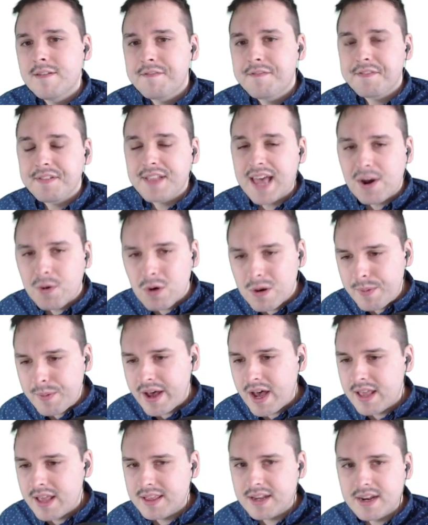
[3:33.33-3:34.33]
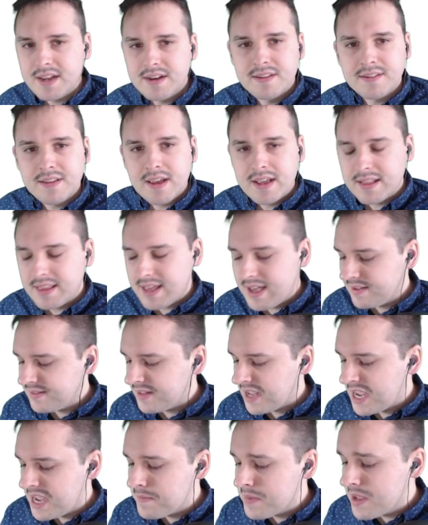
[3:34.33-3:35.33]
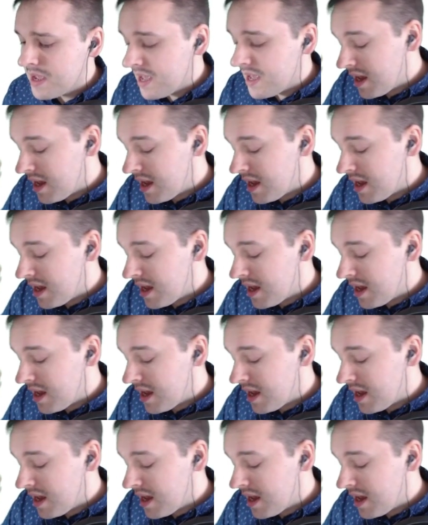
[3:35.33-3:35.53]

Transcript: flower pot that I designed last time.